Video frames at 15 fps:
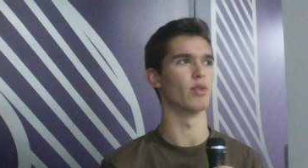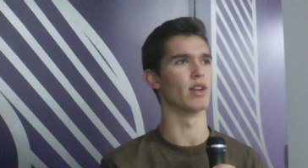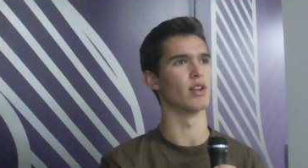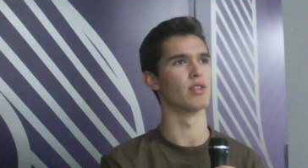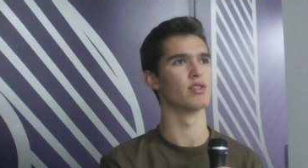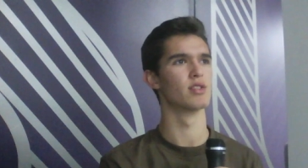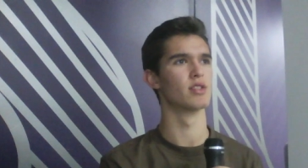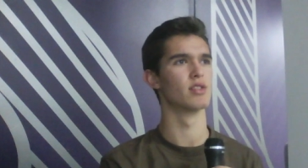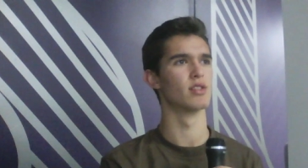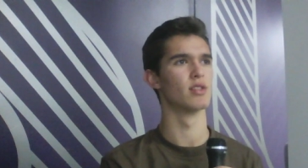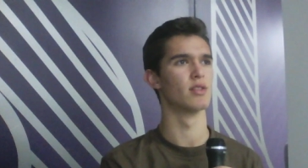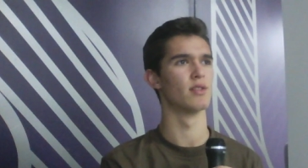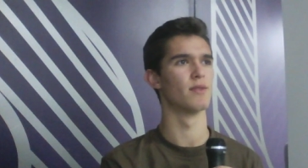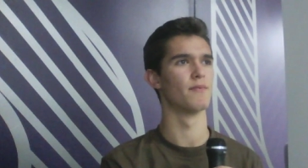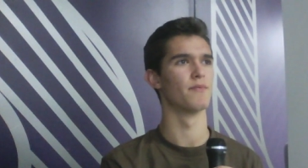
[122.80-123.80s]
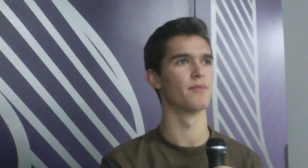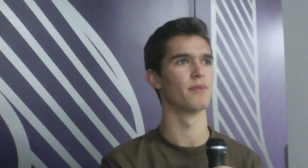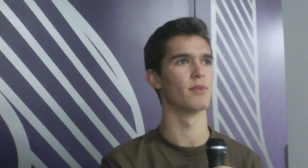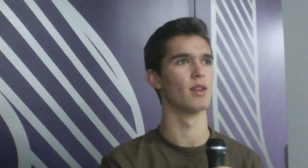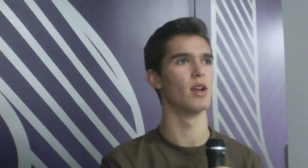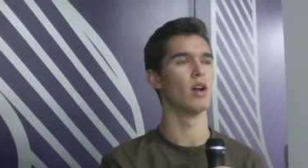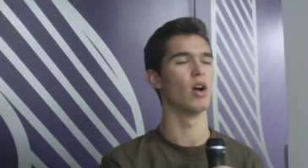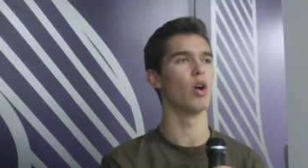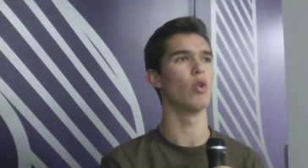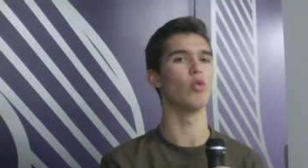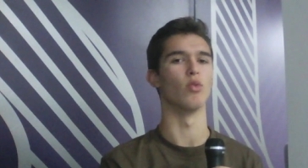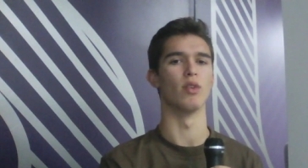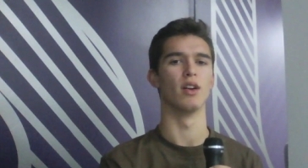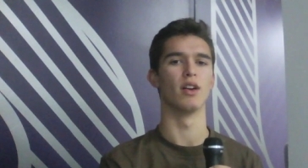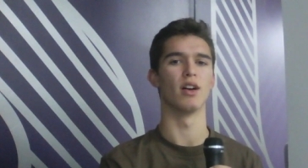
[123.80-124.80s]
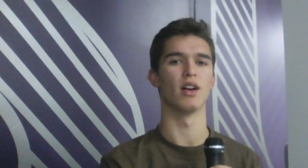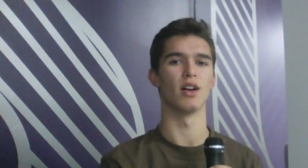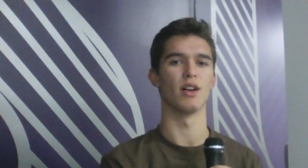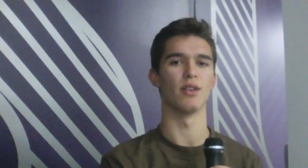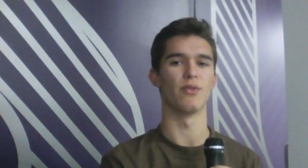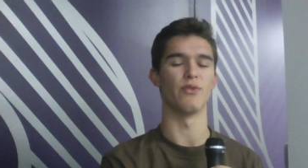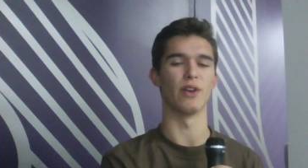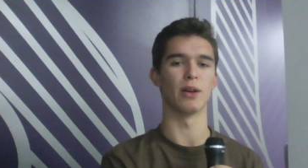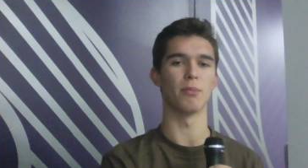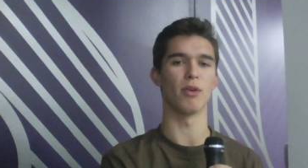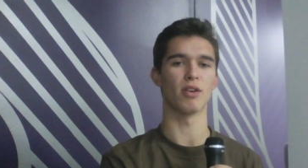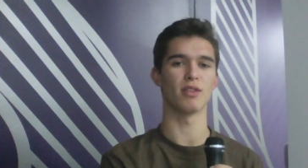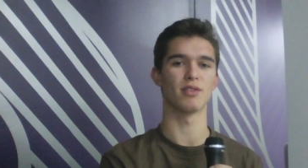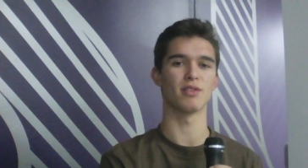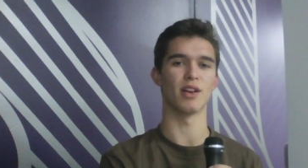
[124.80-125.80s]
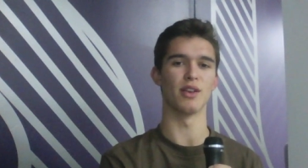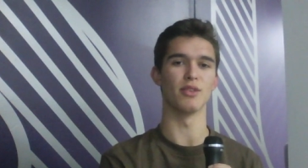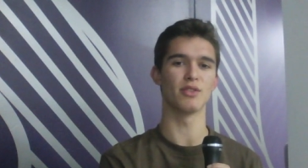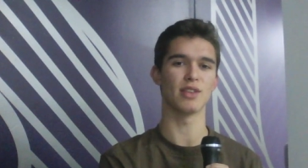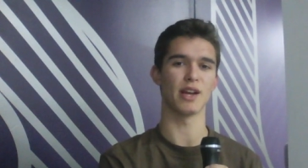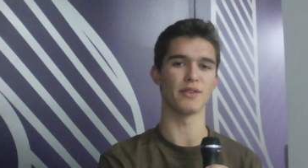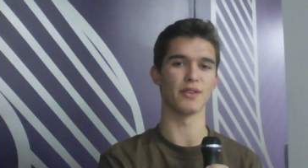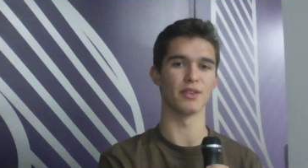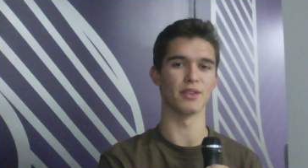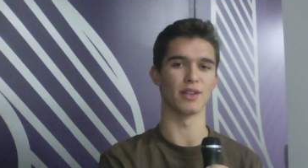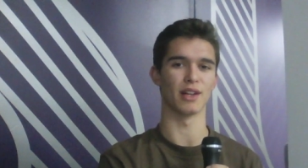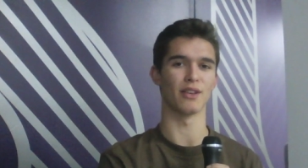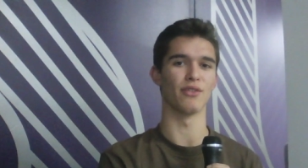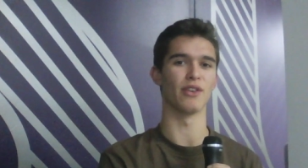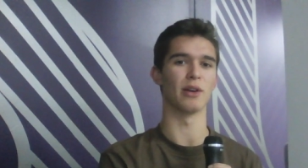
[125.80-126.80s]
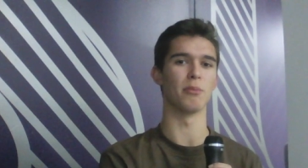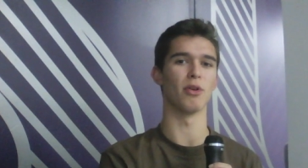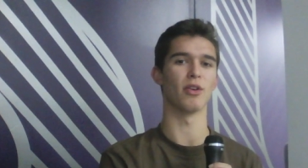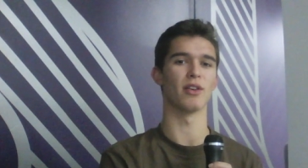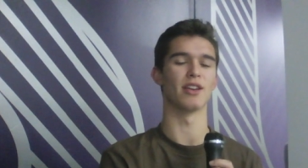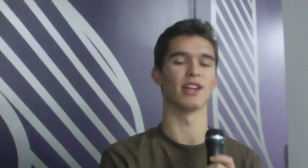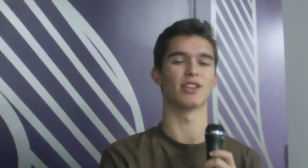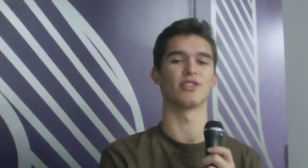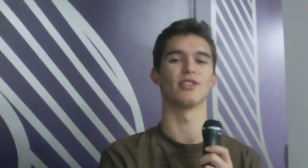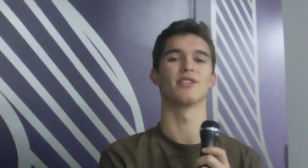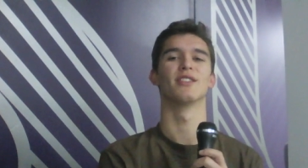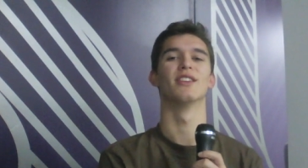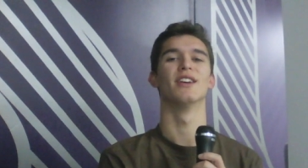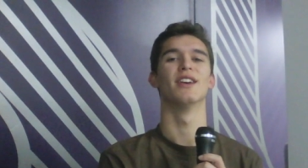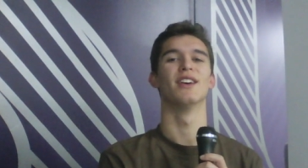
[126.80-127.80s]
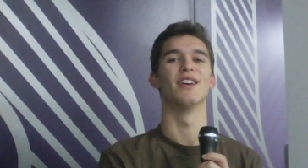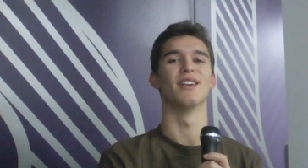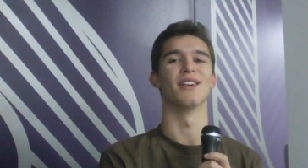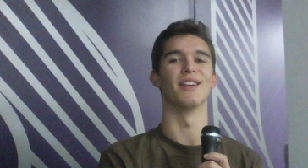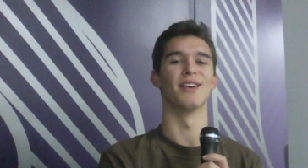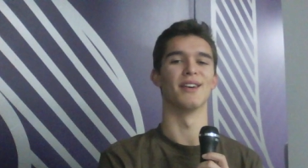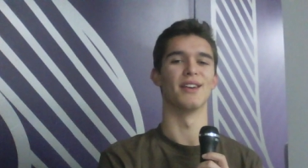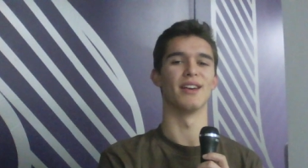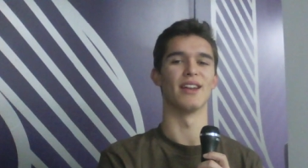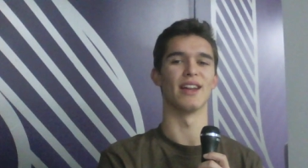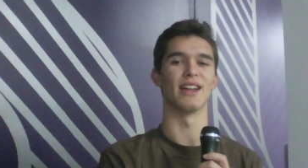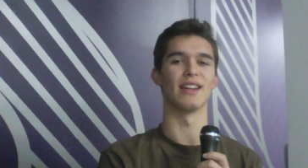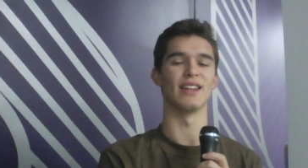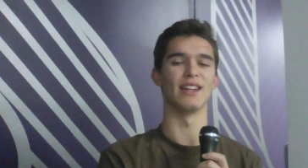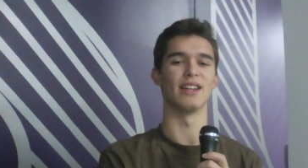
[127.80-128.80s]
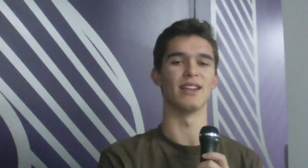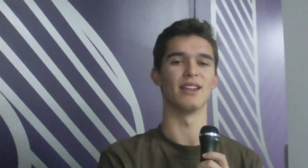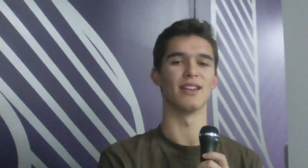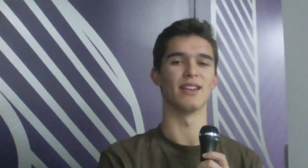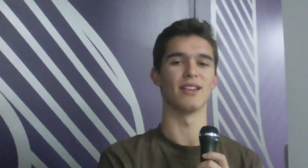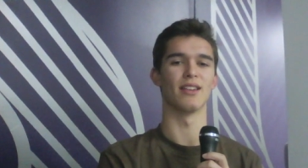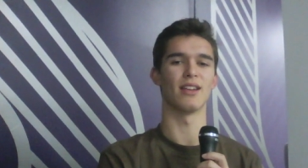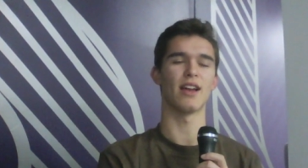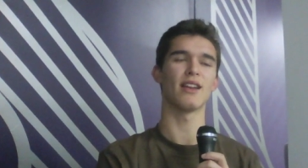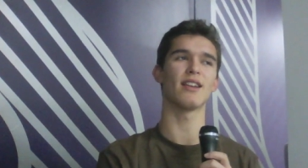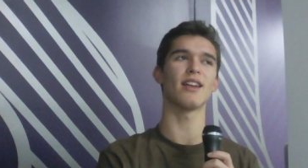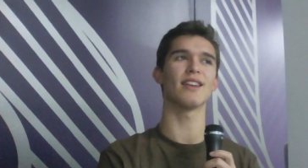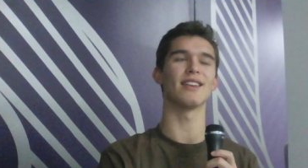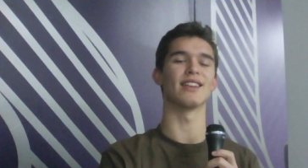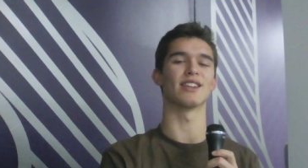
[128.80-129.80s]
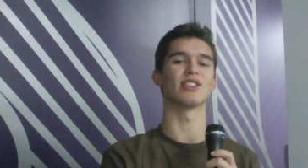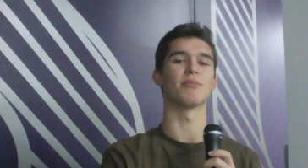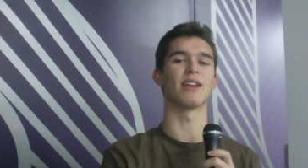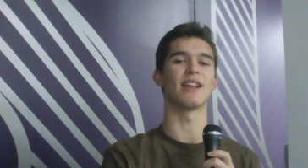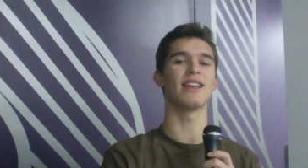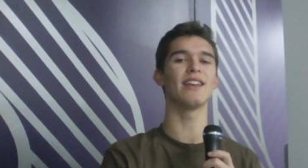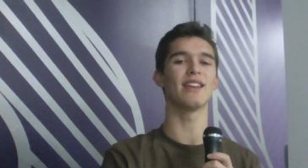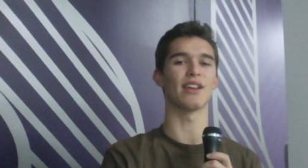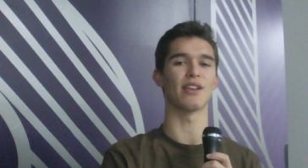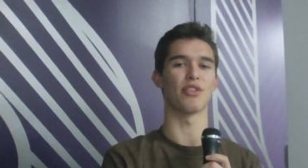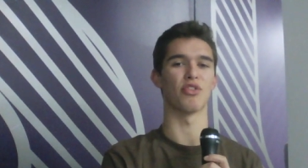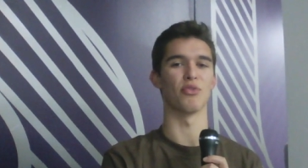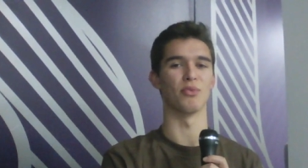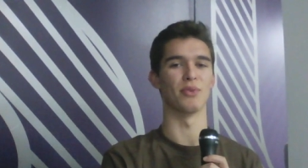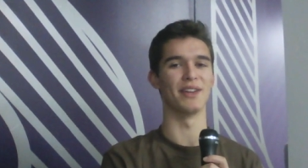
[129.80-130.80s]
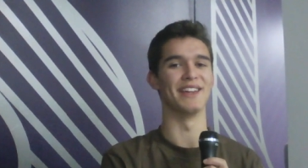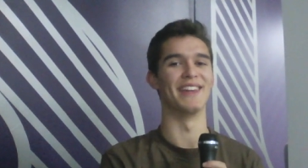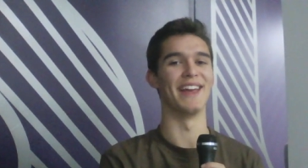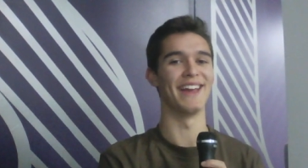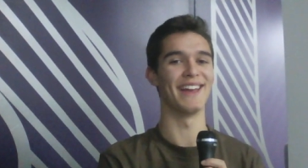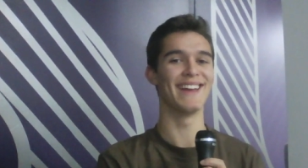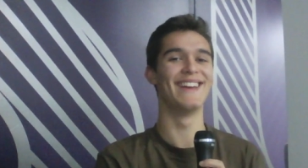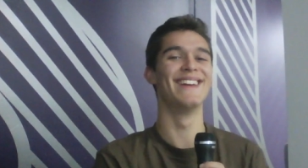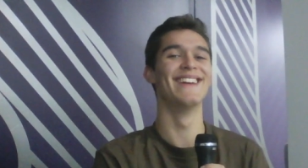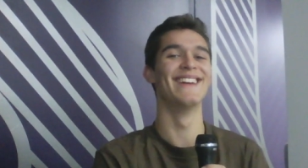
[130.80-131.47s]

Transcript: else? Oh, uh, fig bars. I used to have a like fig bar addiction, uh, and I'd eat not not an addiction, but I eat like three a day.